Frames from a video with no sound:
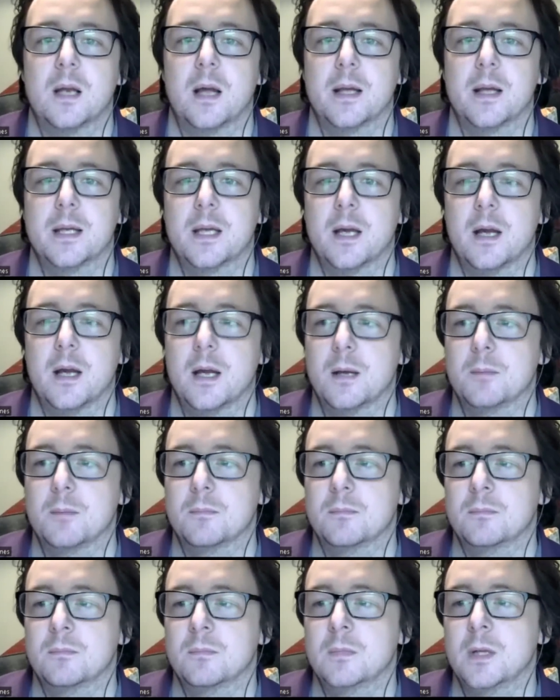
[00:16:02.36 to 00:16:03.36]
like
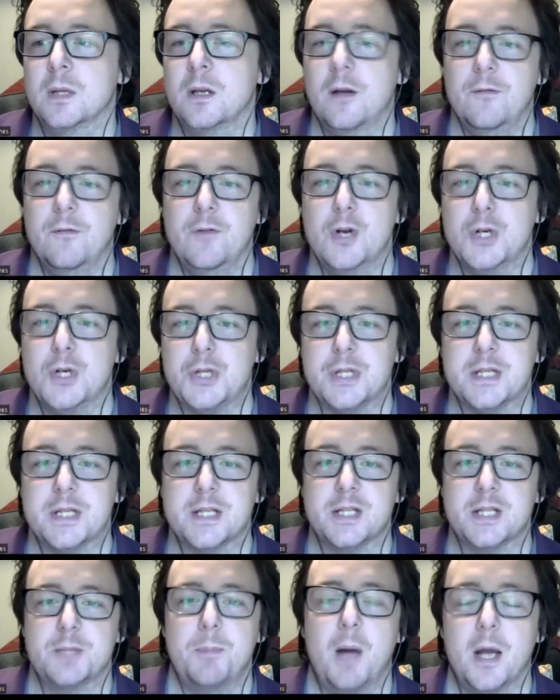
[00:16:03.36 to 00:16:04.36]
um, aversion
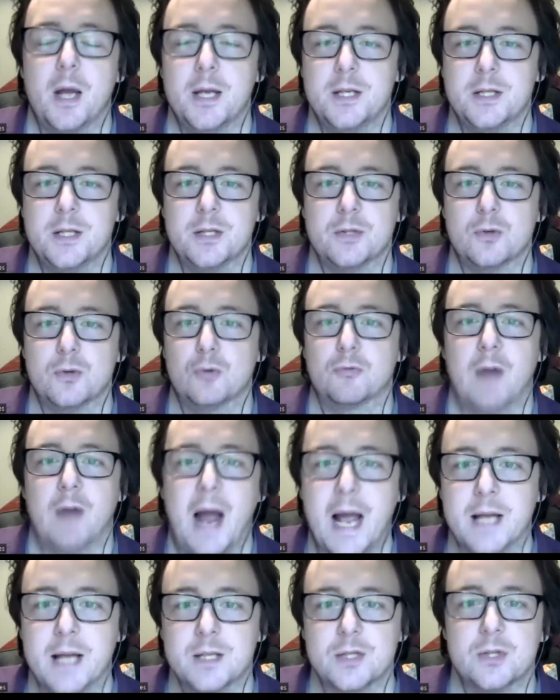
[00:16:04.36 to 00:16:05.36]
to spiders or
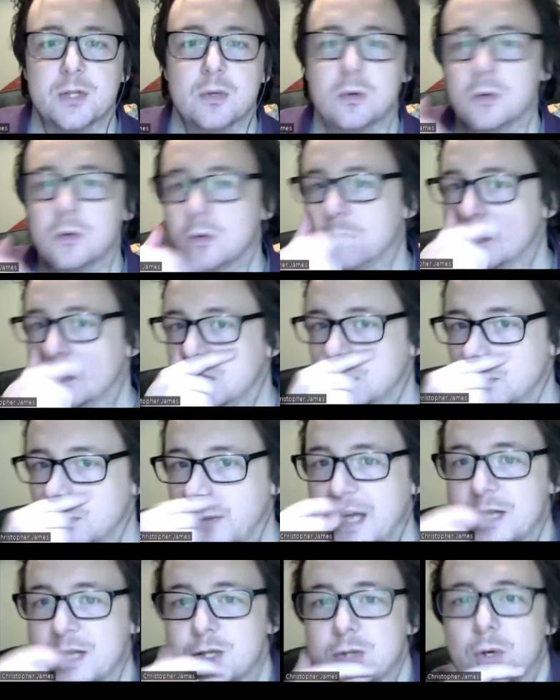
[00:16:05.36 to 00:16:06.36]
rats or
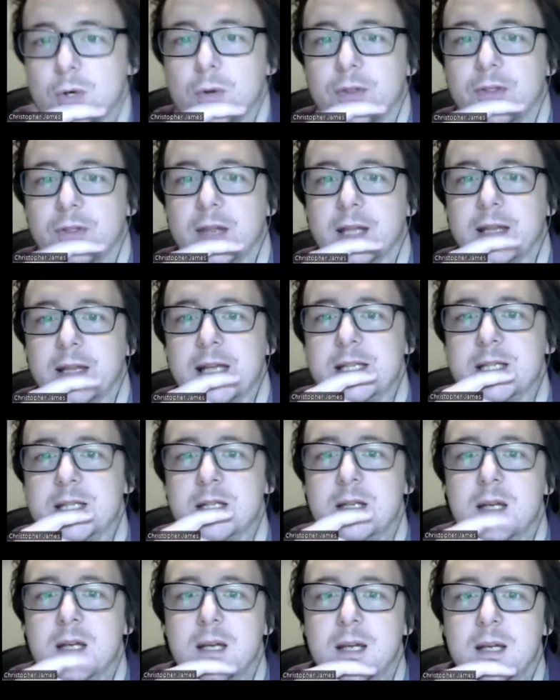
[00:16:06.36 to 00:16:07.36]
that sort of thing.
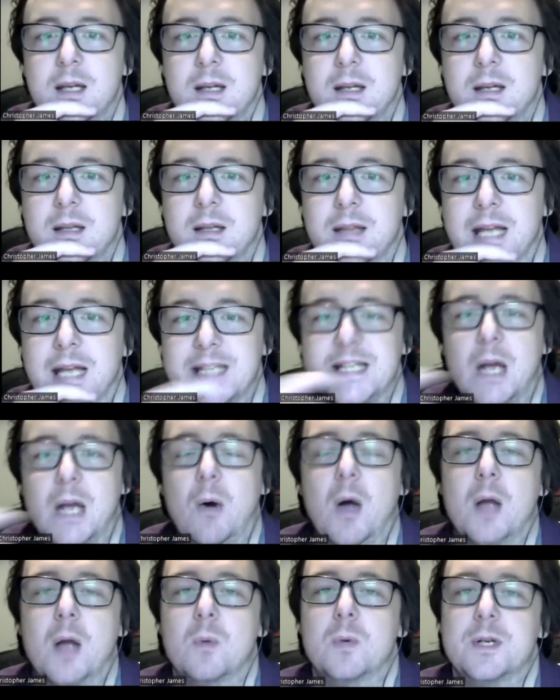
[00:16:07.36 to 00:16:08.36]
That's that's how
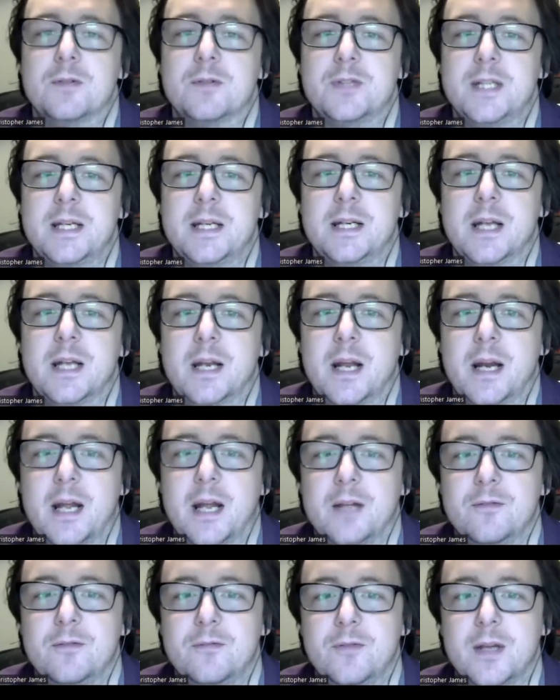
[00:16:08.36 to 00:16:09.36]
yeah. I would have seen an
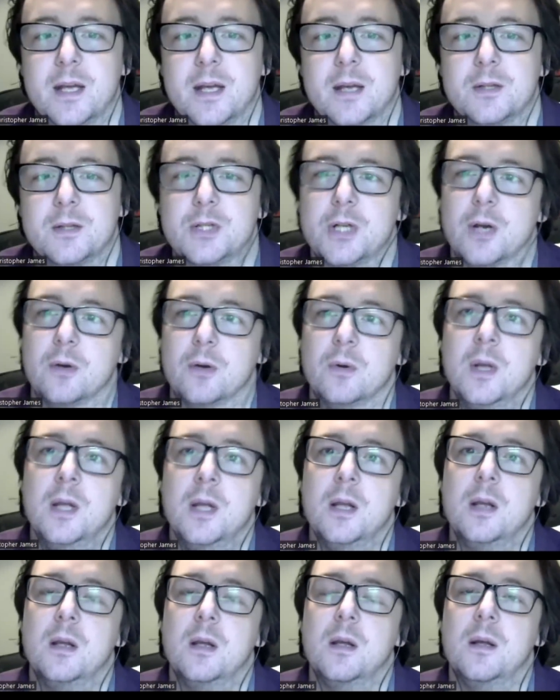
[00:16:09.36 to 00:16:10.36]
innate fear. So,
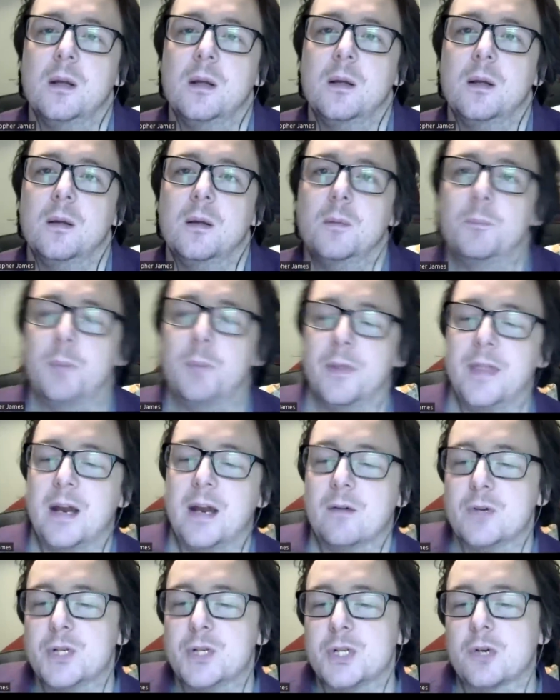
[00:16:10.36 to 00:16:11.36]
but
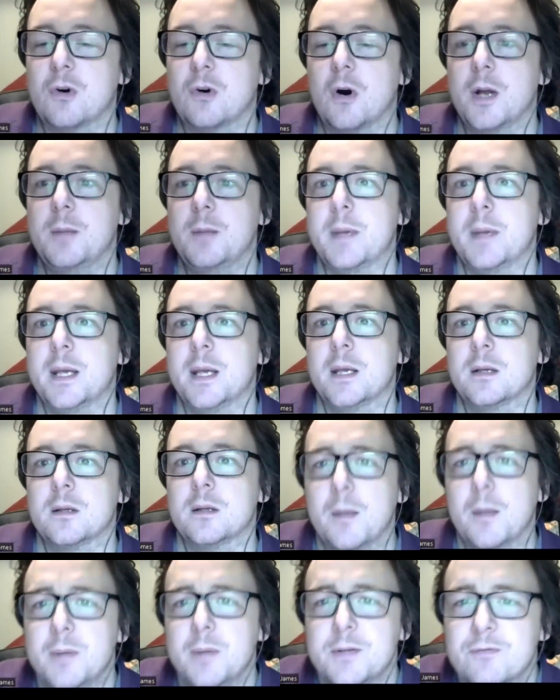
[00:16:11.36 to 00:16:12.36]
they're ascribing.
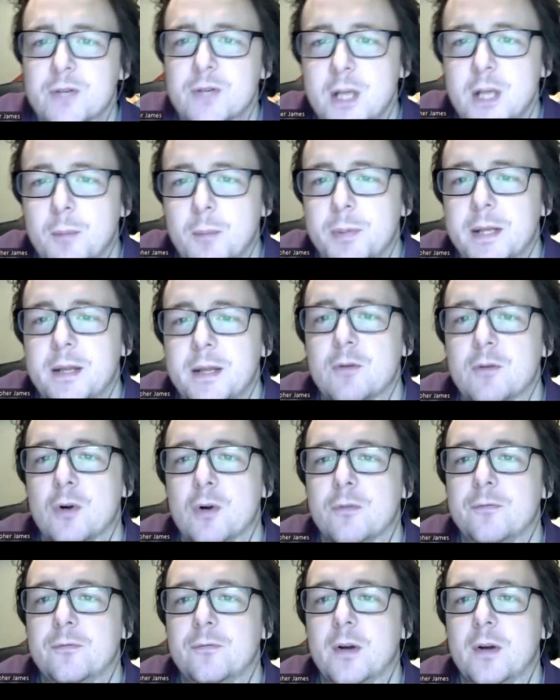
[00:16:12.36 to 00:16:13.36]
I mean, for example, they've
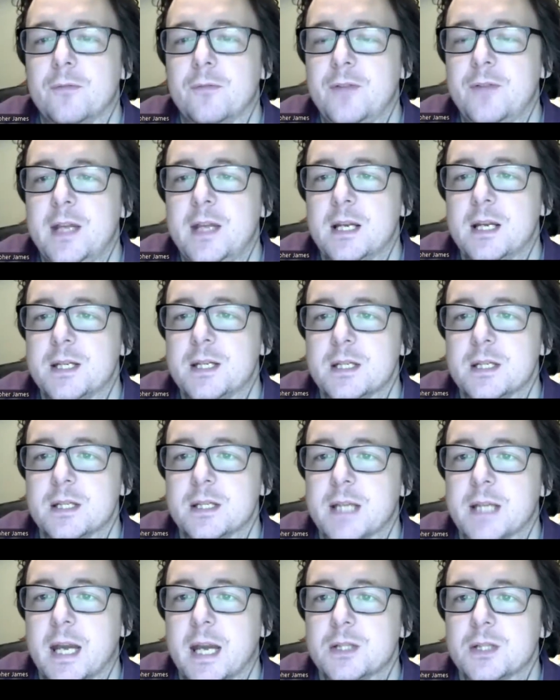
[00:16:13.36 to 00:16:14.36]
got a
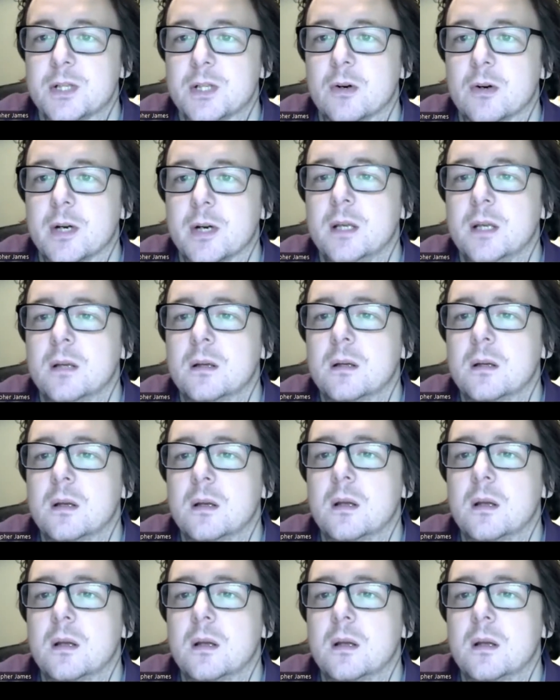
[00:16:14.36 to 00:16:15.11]
fearlessness category.